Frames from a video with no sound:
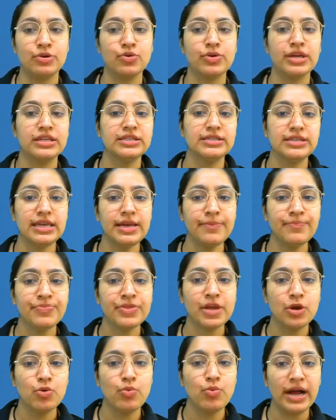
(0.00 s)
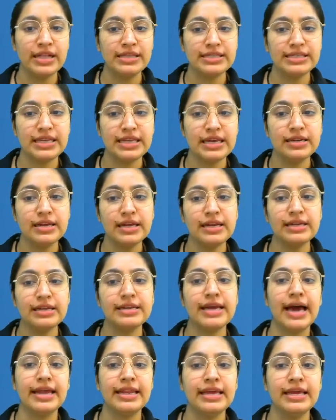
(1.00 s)
You can see one signal
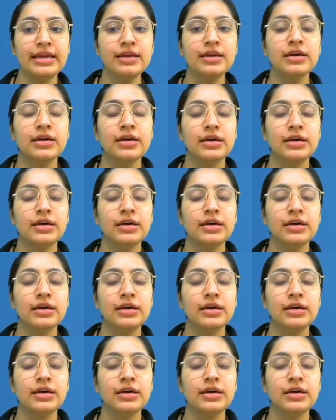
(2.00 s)
carrying